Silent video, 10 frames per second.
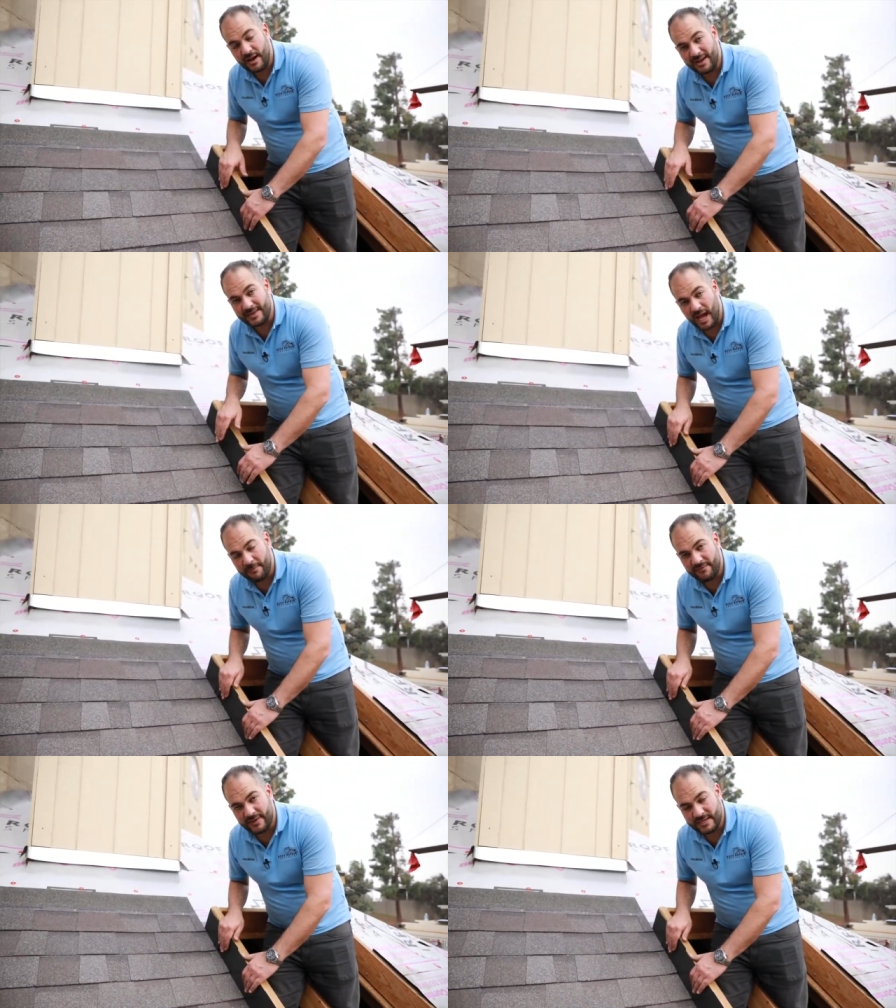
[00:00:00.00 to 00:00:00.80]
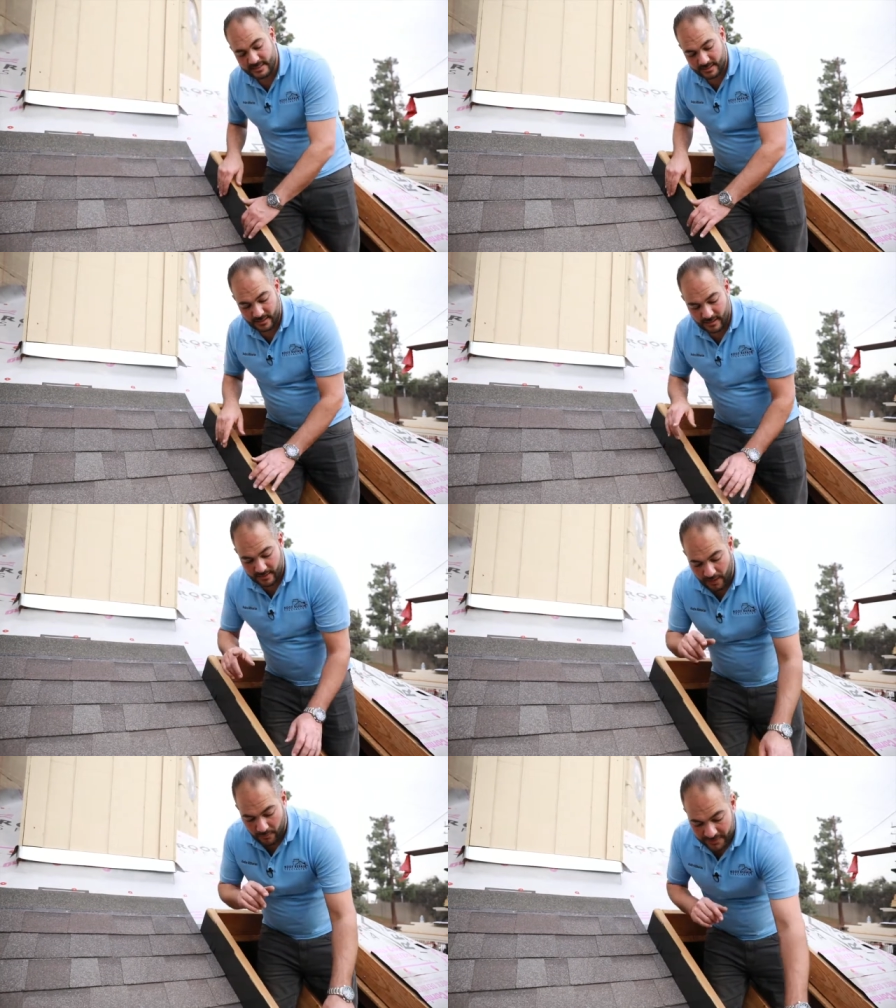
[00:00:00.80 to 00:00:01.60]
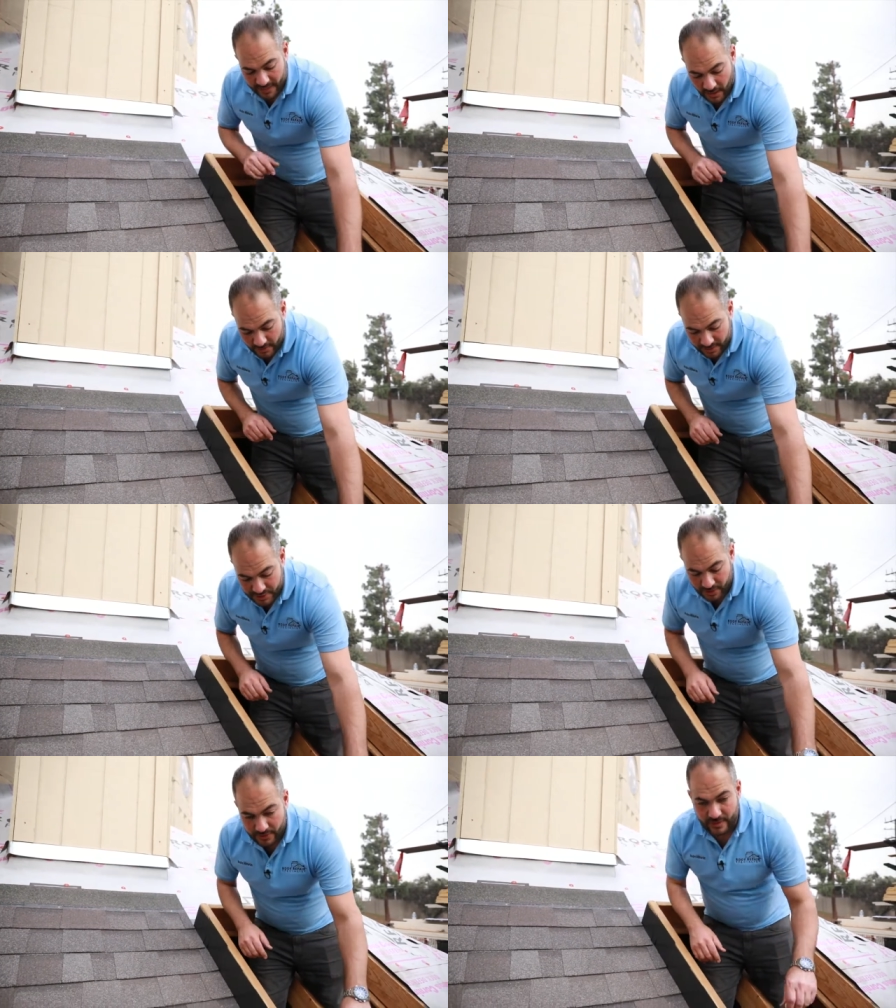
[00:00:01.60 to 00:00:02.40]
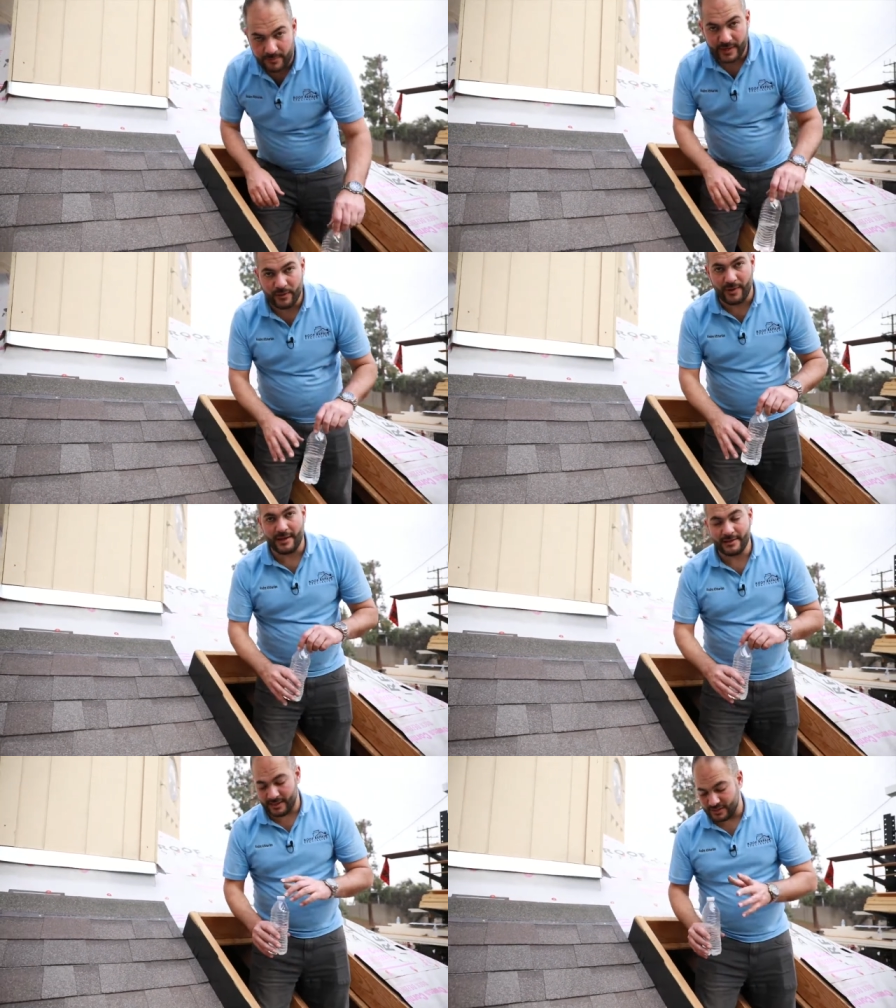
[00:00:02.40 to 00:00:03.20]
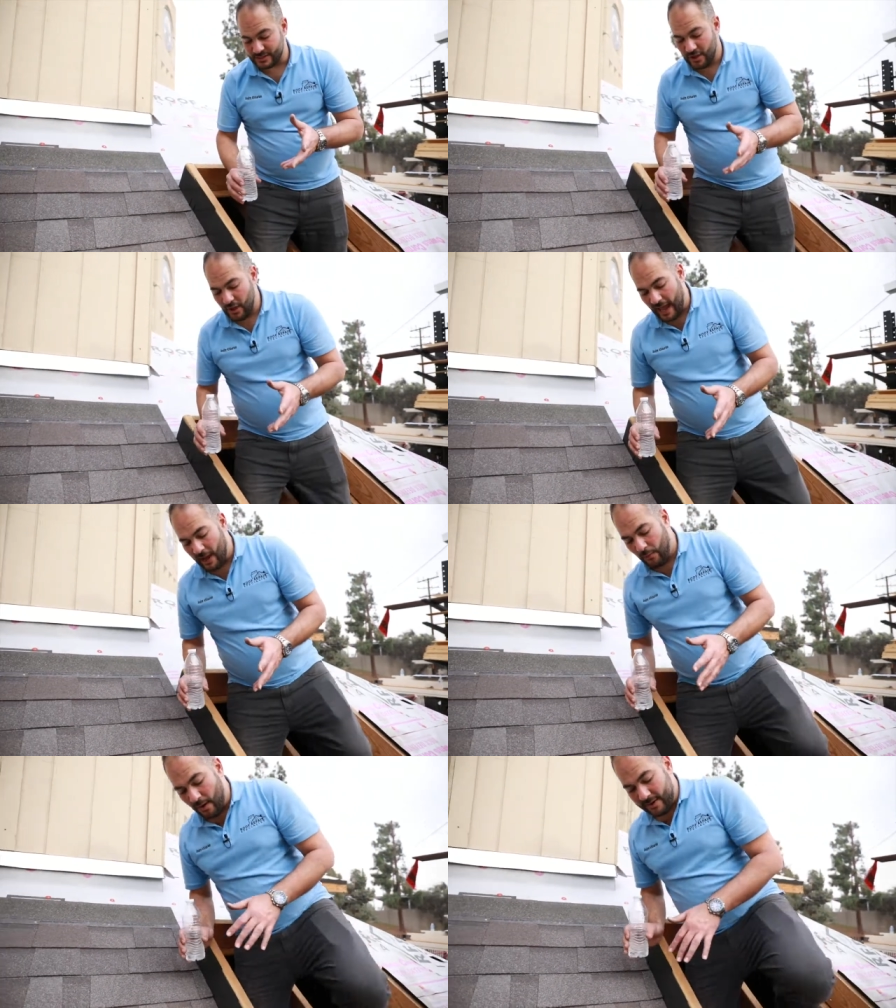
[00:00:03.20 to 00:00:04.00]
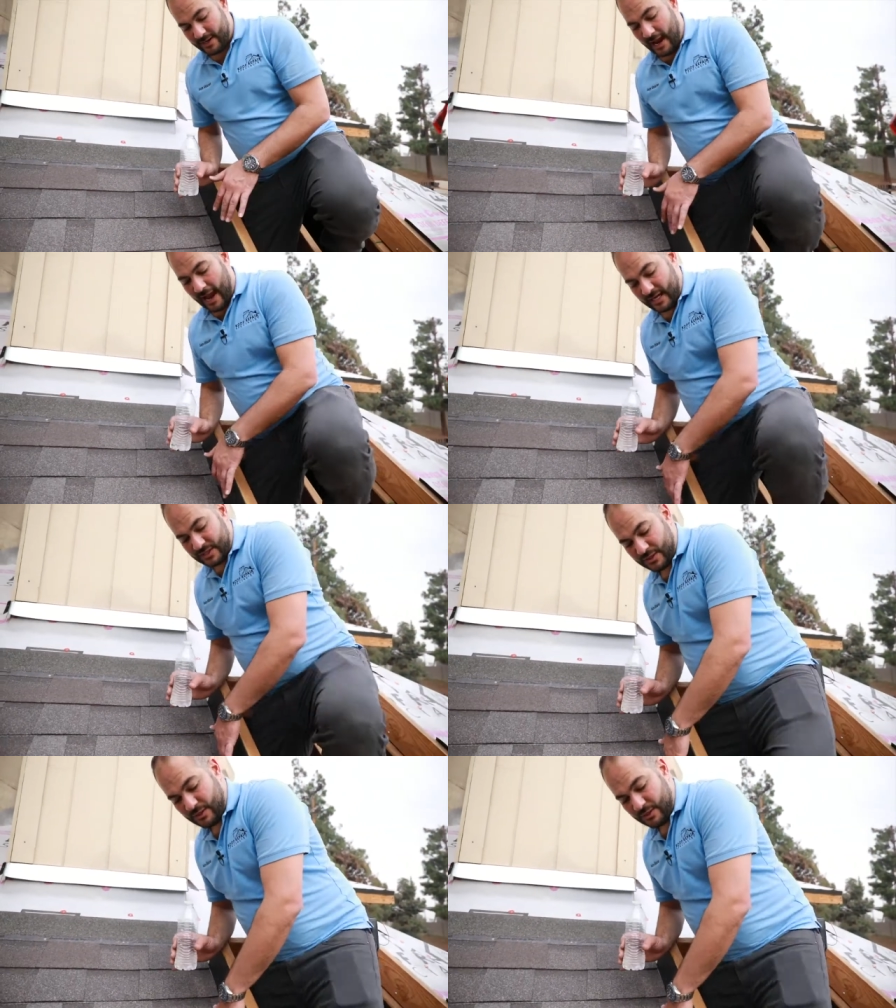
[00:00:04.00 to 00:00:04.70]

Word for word: on top of this. Now, one thing I wanna show you in the meanwhile is how water acts